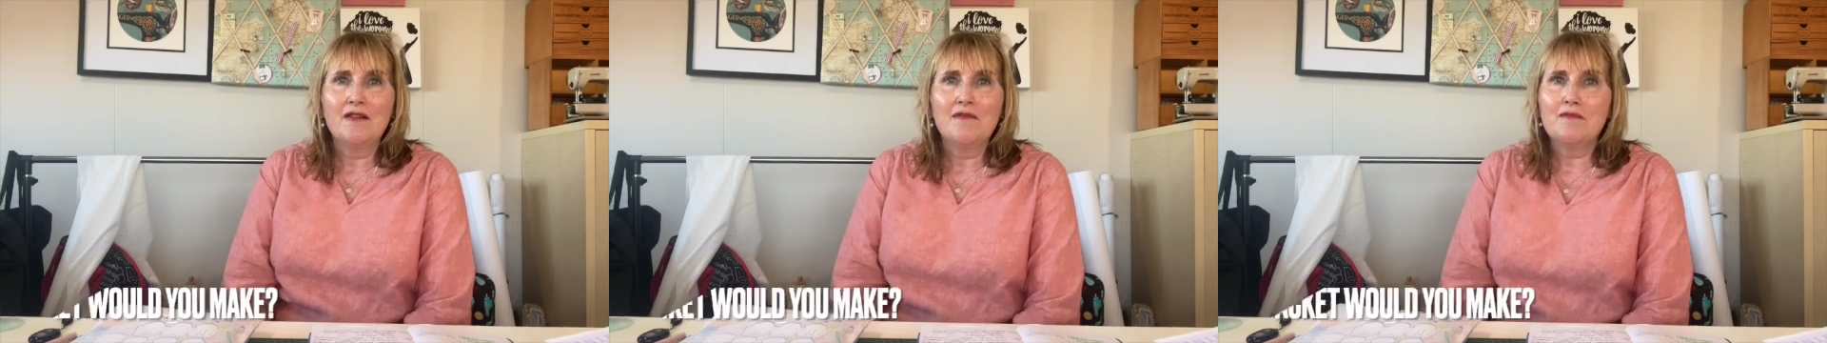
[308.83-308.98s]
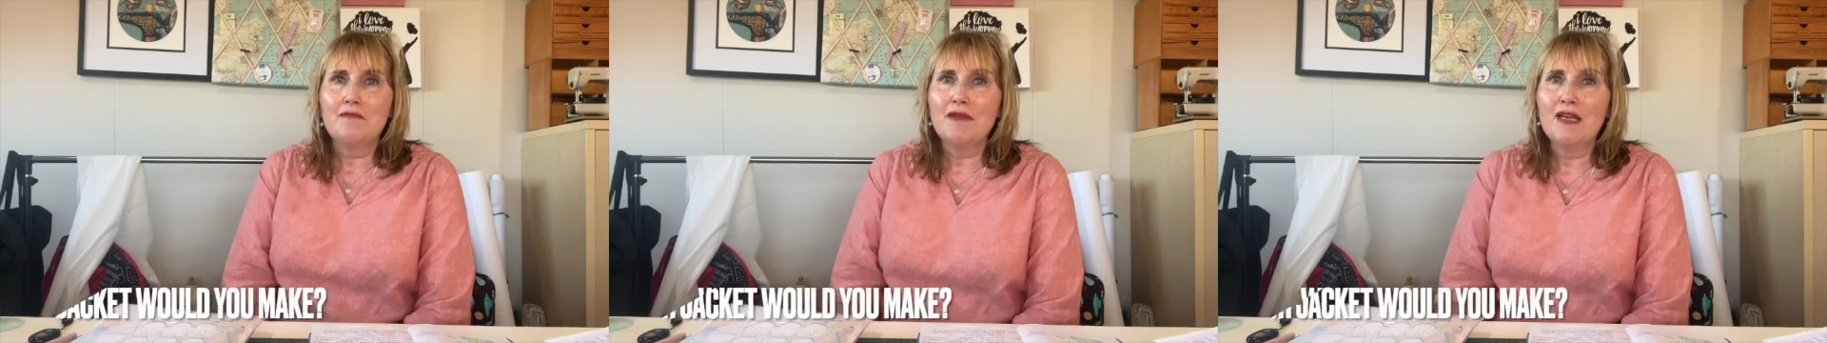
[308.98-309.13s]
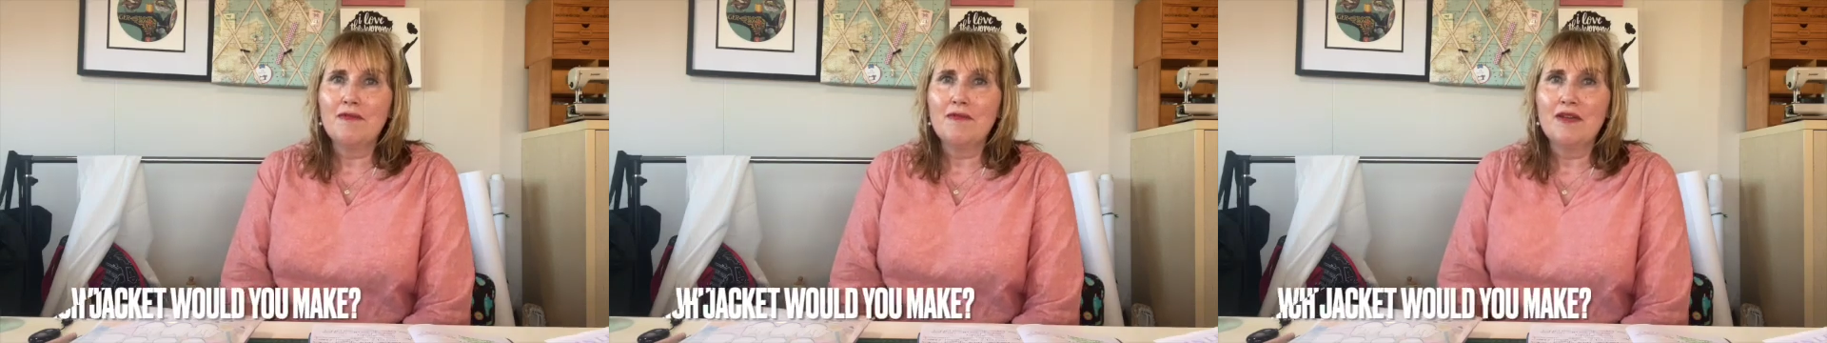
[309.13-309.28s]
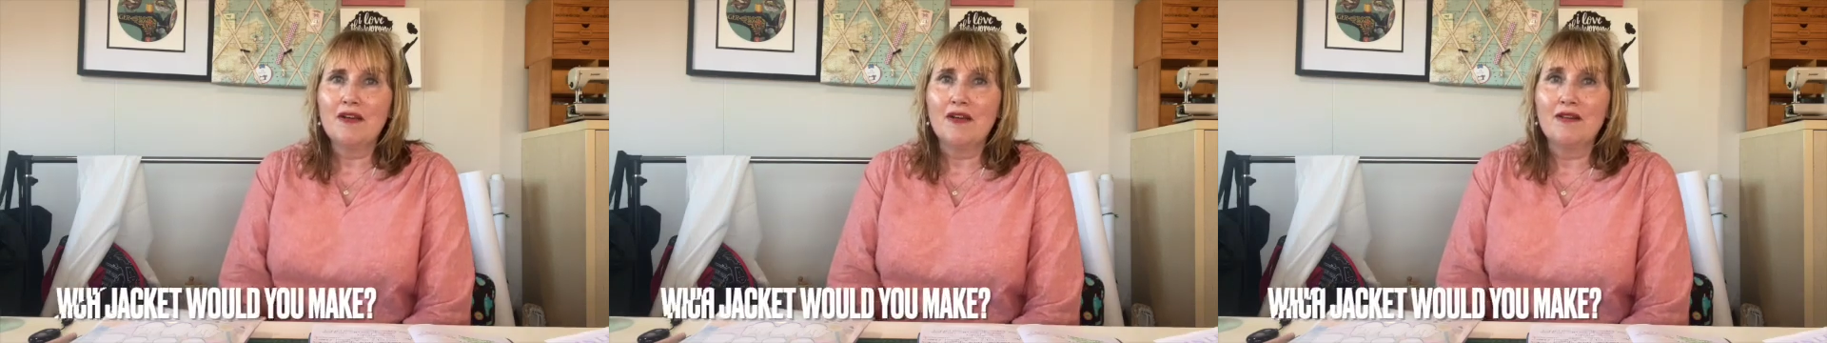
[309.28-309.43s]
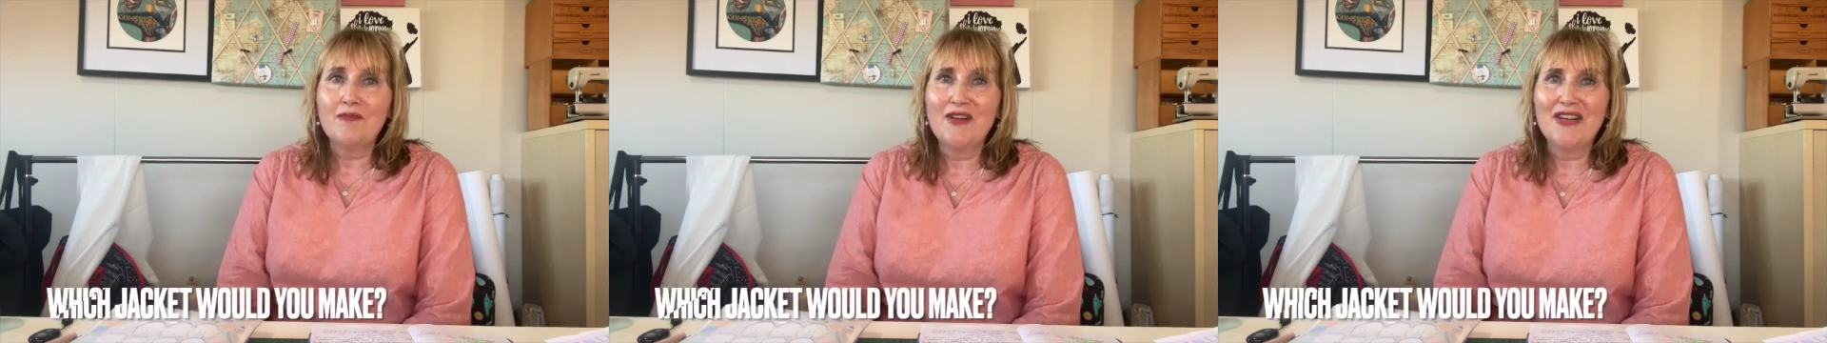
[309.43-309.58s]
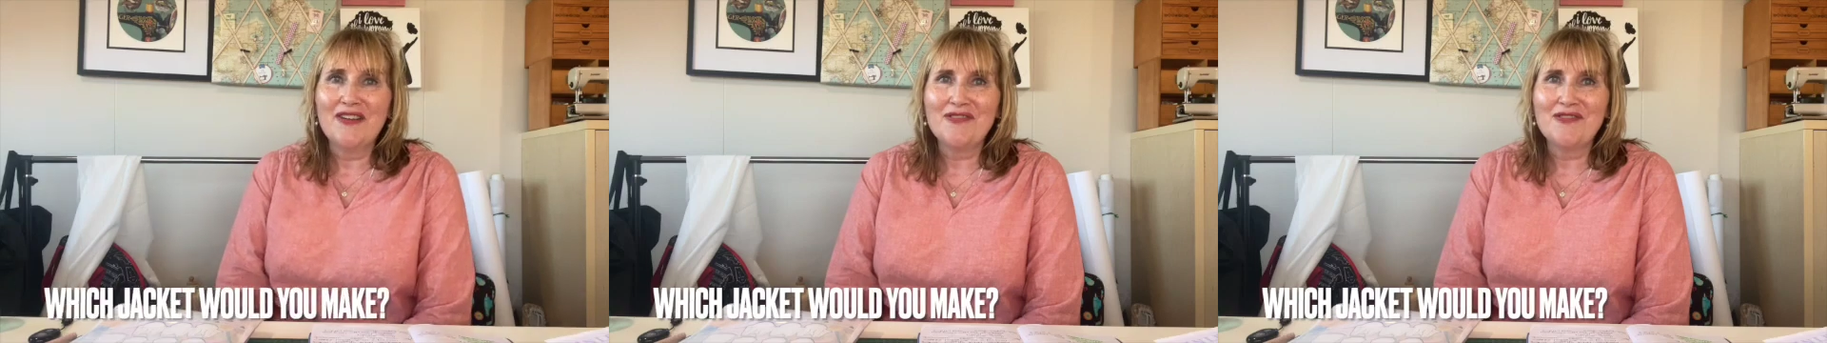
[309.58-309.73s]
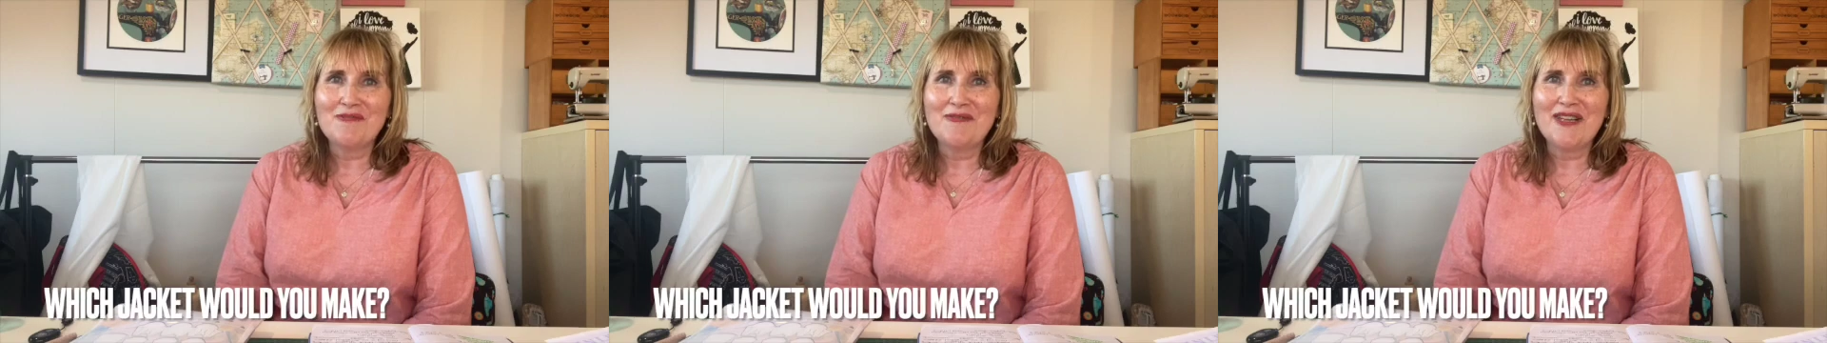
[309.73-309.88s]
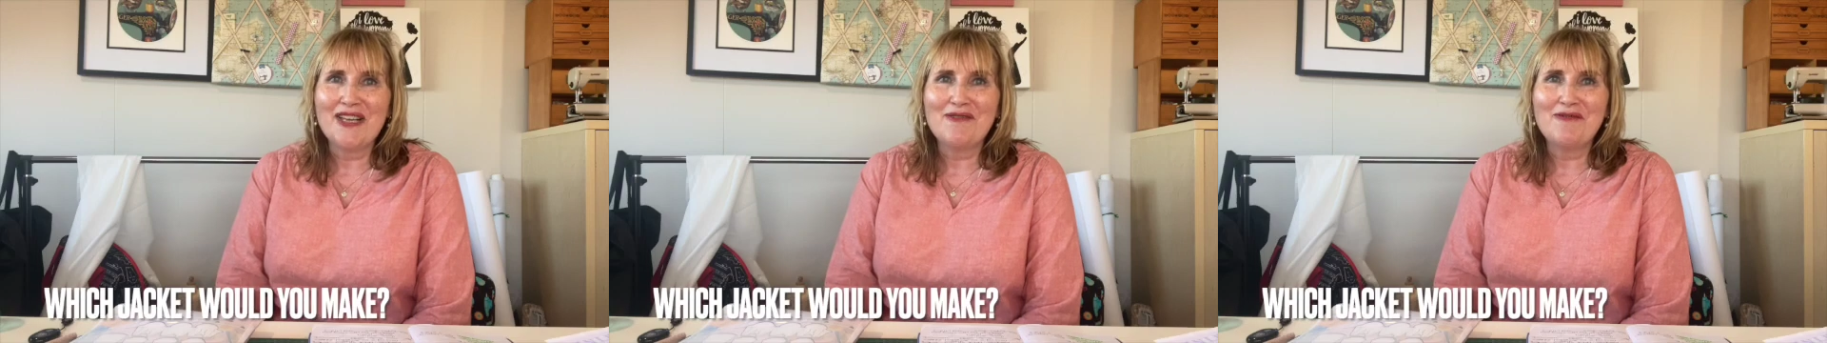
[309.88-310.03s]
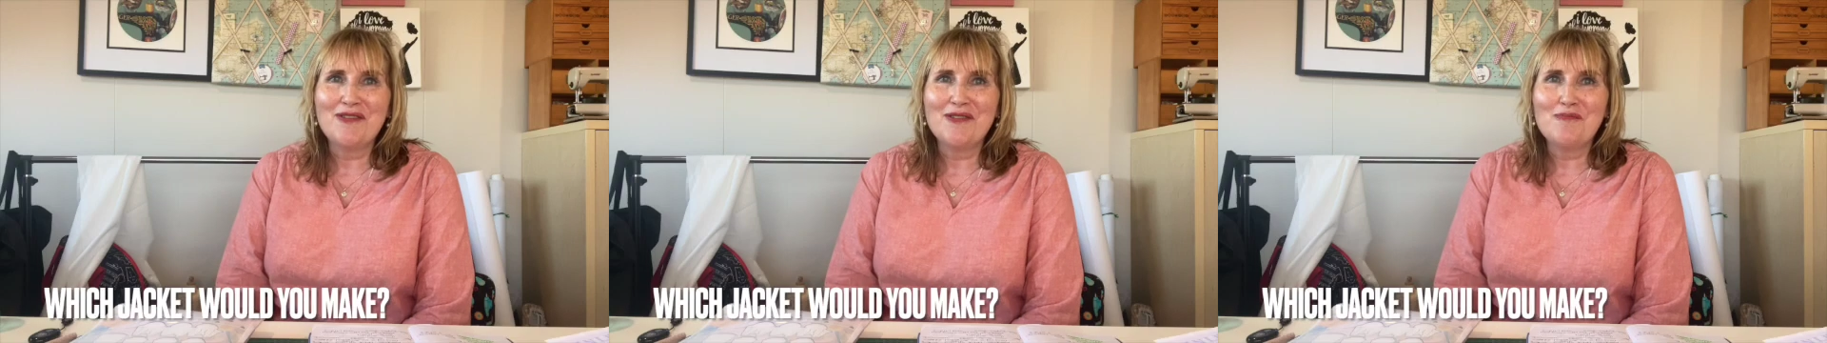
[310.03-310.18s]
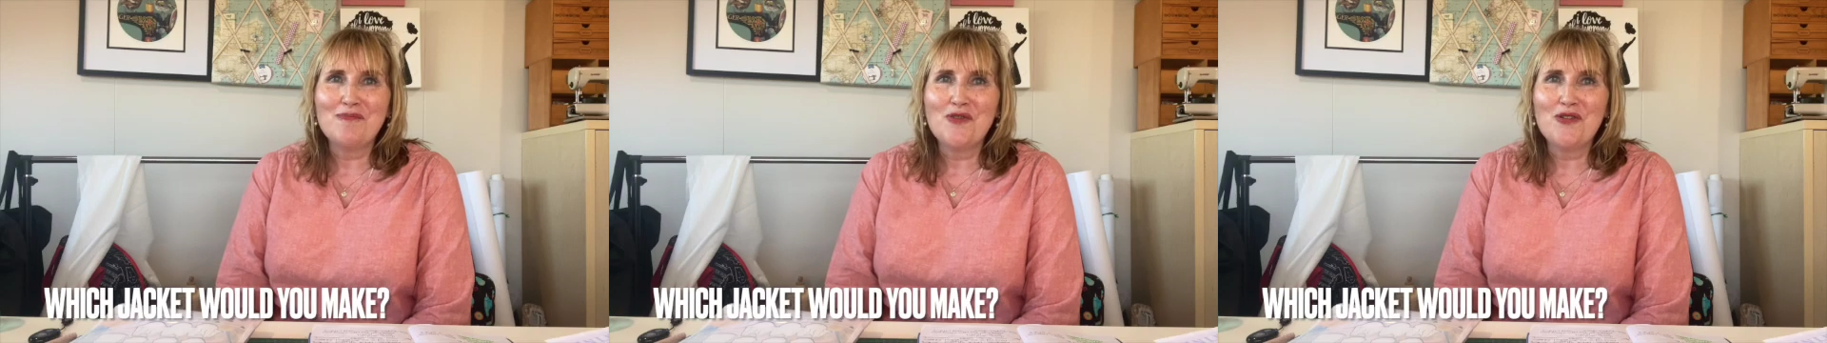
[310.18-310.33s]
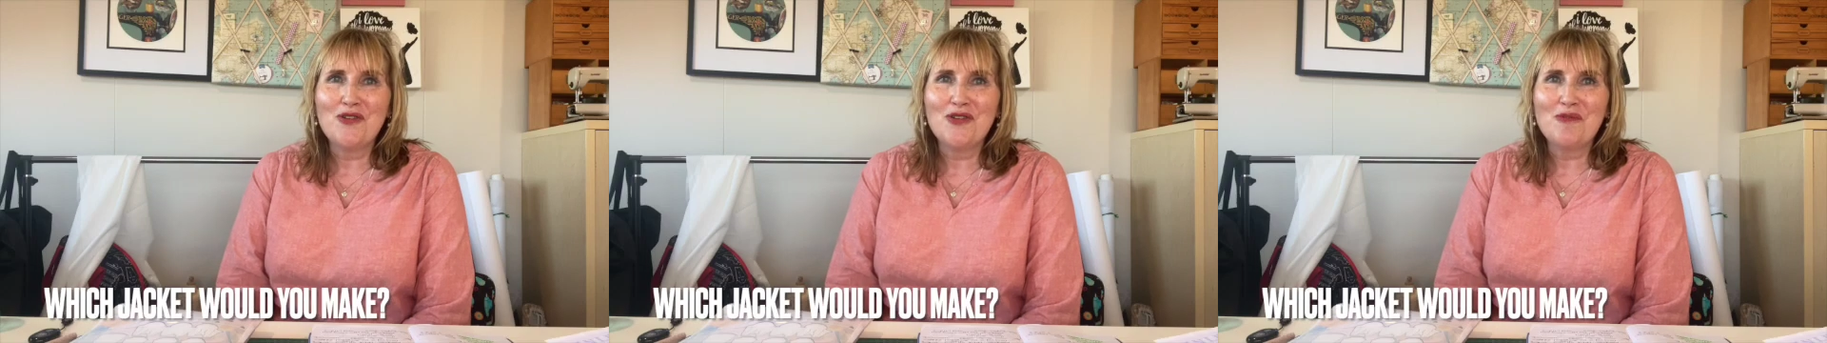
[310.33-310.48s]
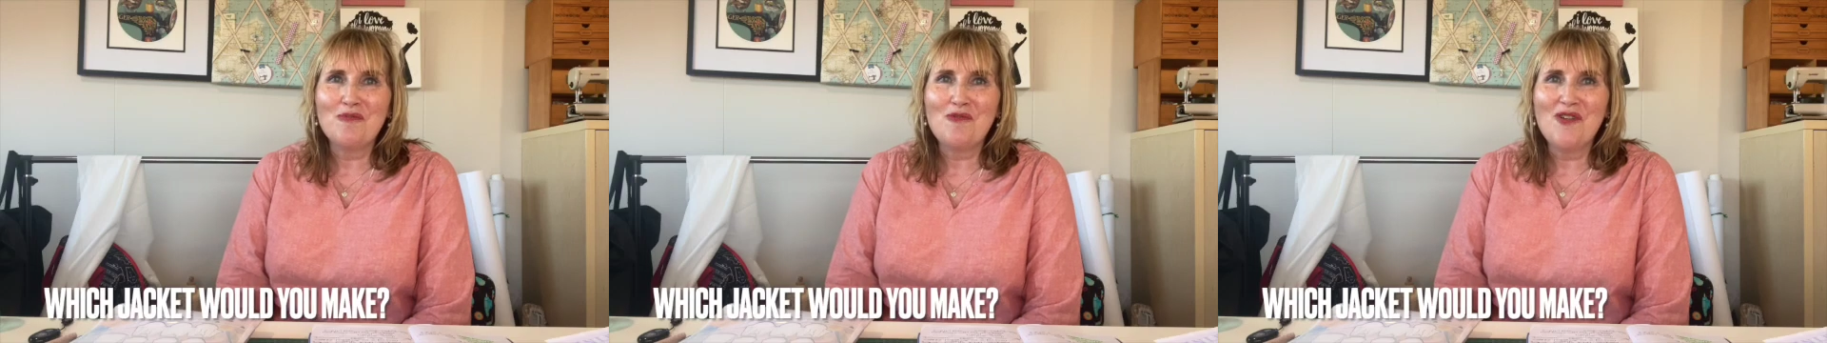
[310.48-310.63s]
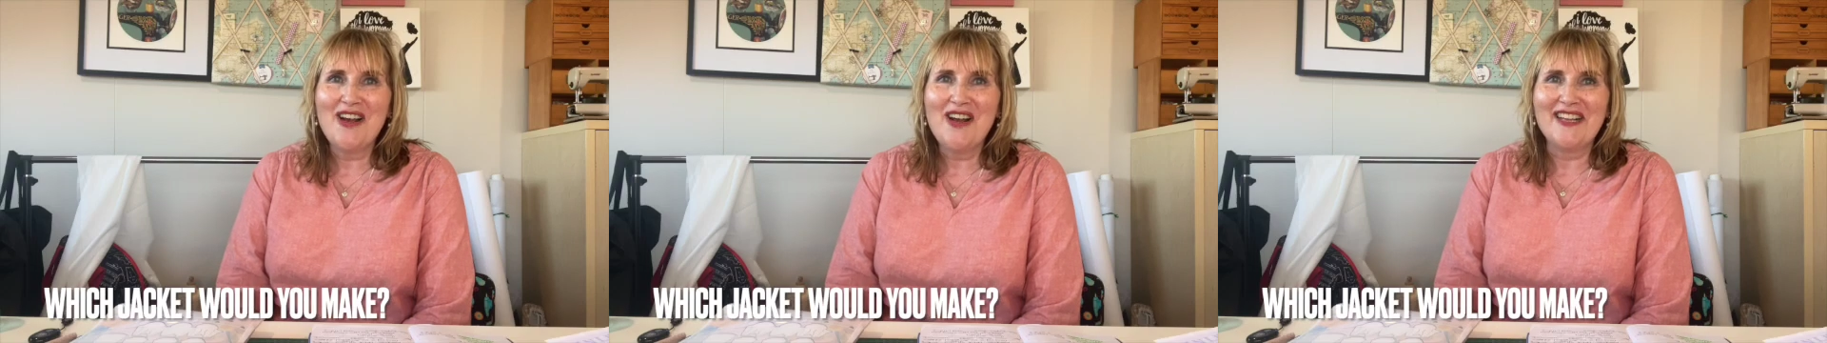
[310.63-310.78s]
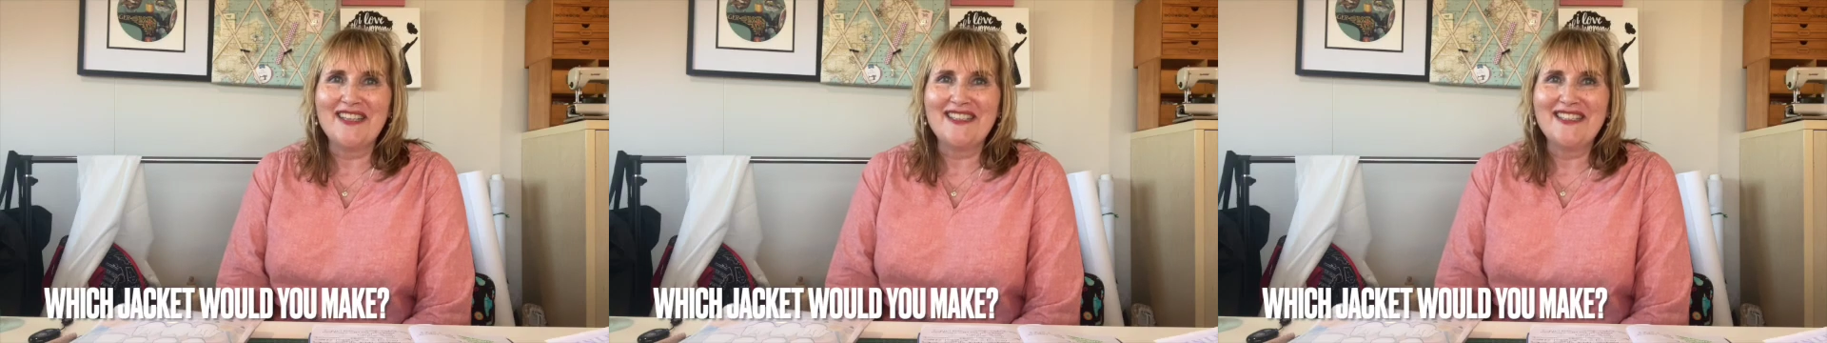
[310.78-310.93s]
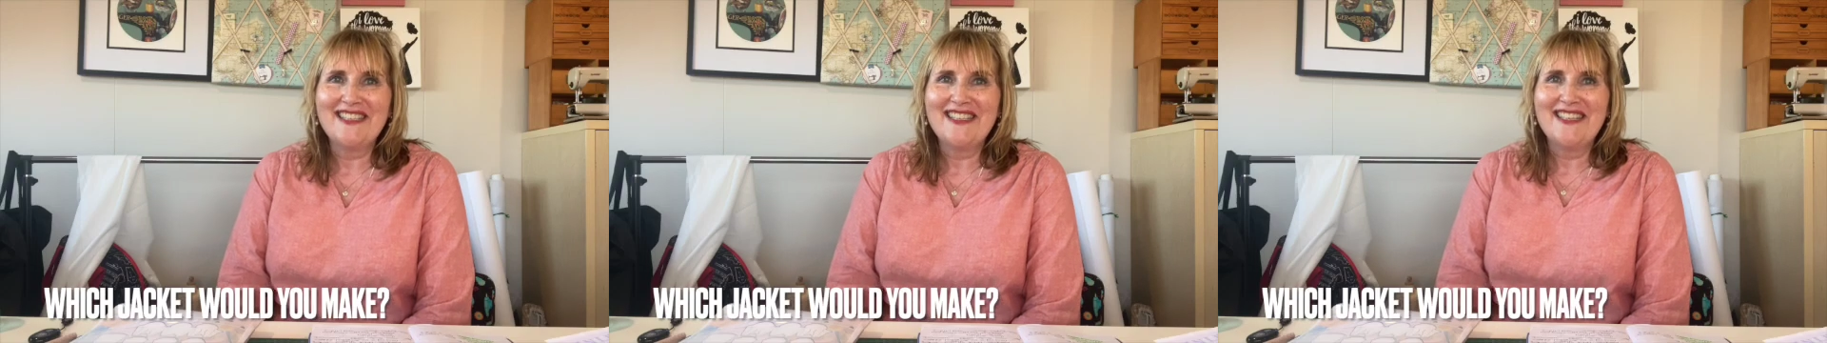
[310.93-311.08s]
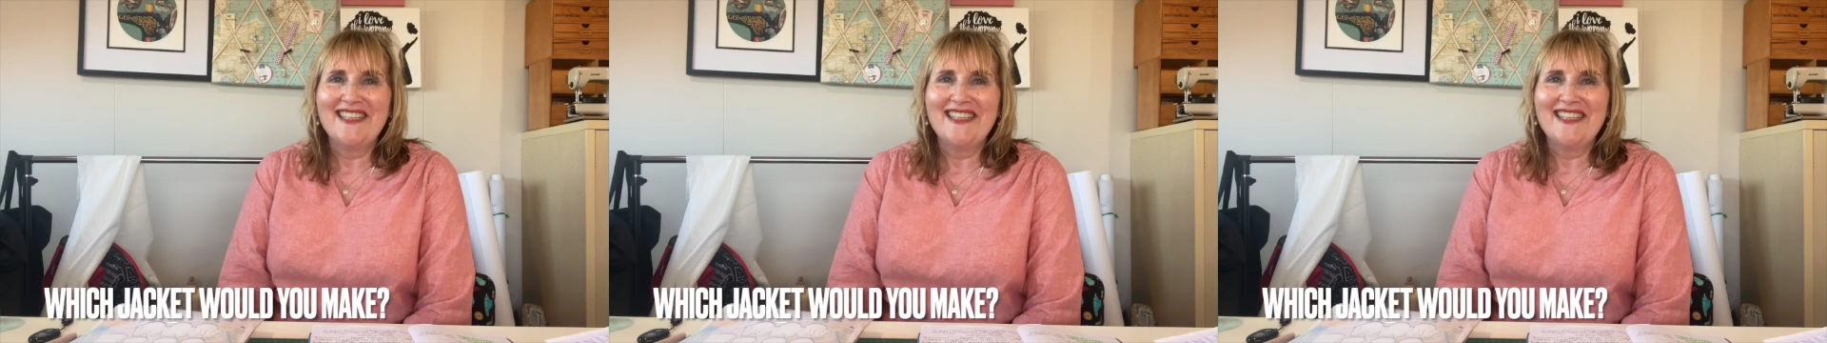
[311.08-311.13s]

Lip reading: Maybe I might have to make more than one.